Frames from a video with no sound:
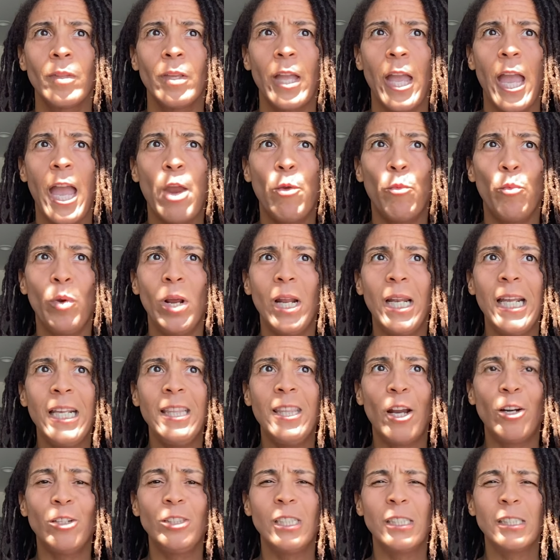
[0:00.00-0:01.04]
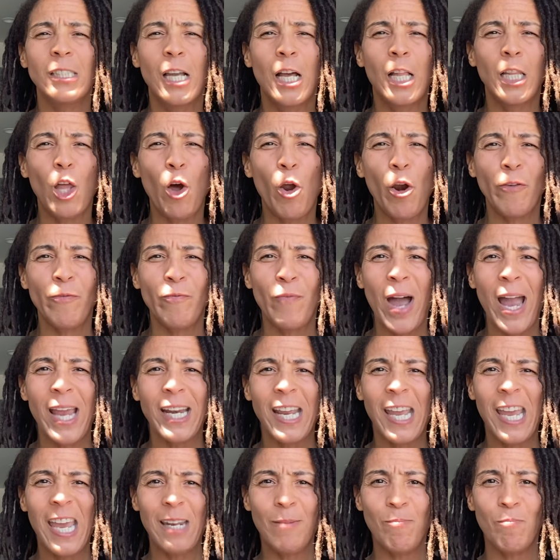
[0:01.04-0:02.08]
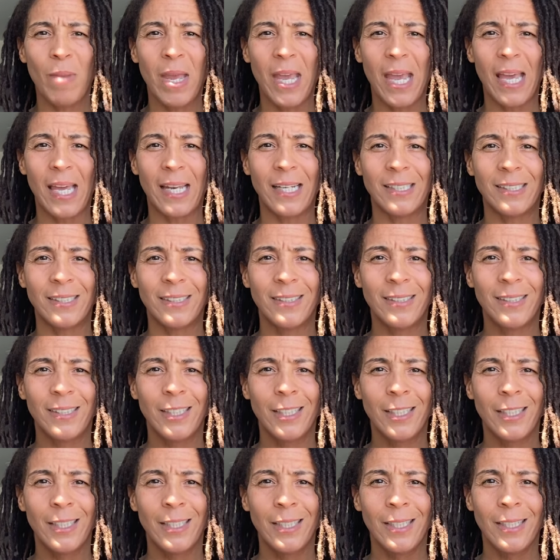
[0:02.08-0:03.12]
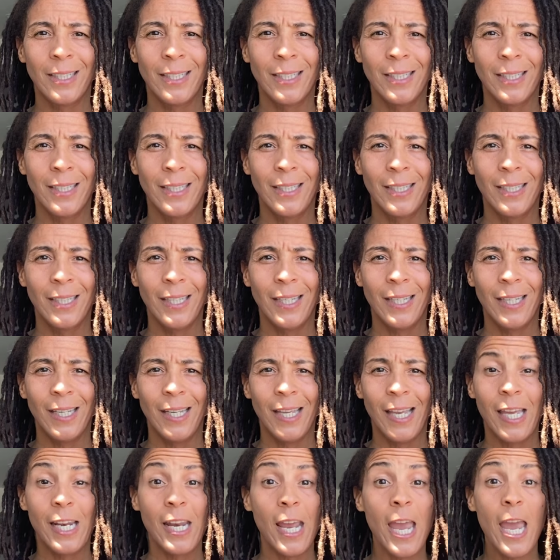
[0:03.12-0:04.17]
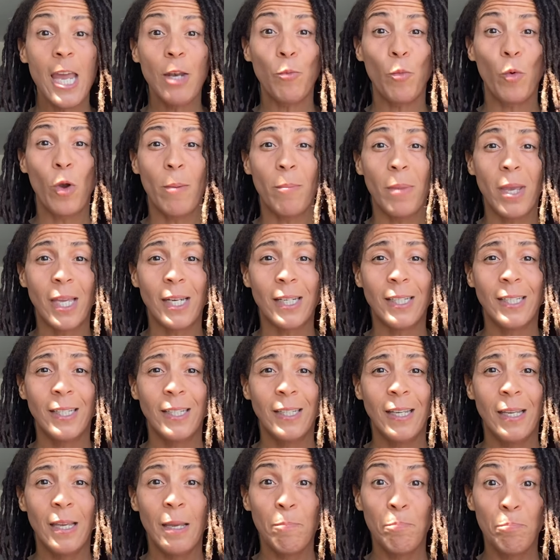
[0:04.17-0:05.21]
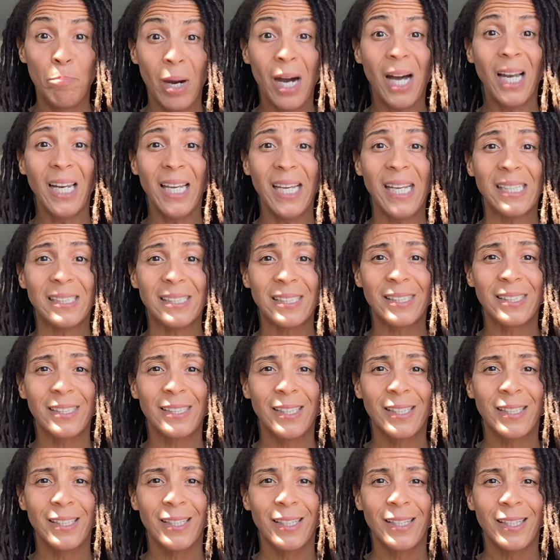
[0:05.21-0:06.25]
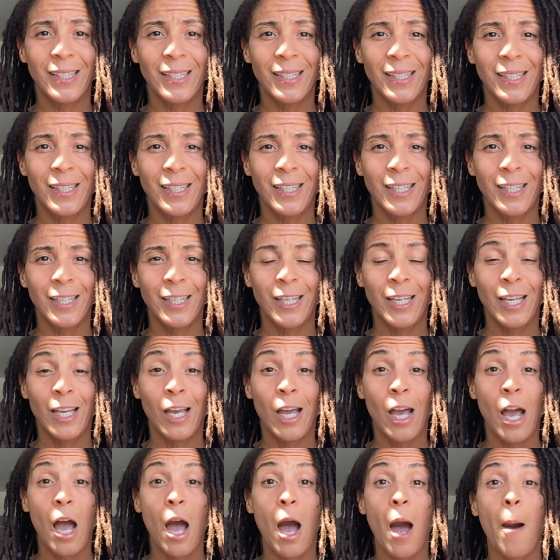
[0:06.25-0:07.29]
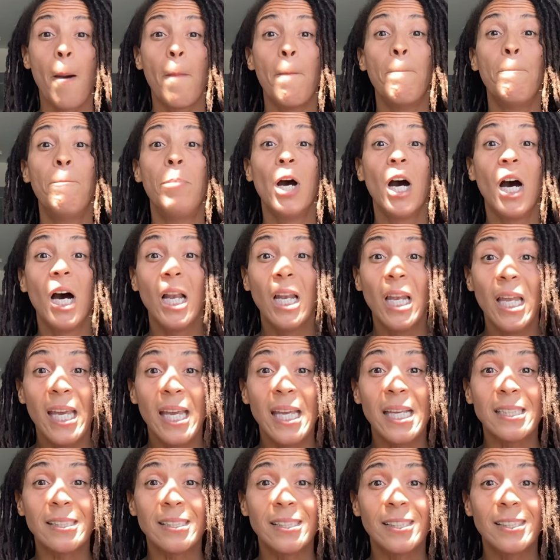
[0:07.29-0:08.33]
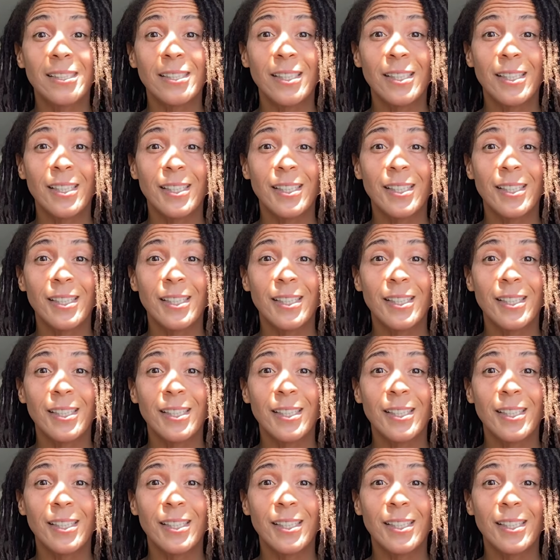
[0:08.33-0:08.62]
And really, they're just glorified hitmen and hit women, bullies, bullies,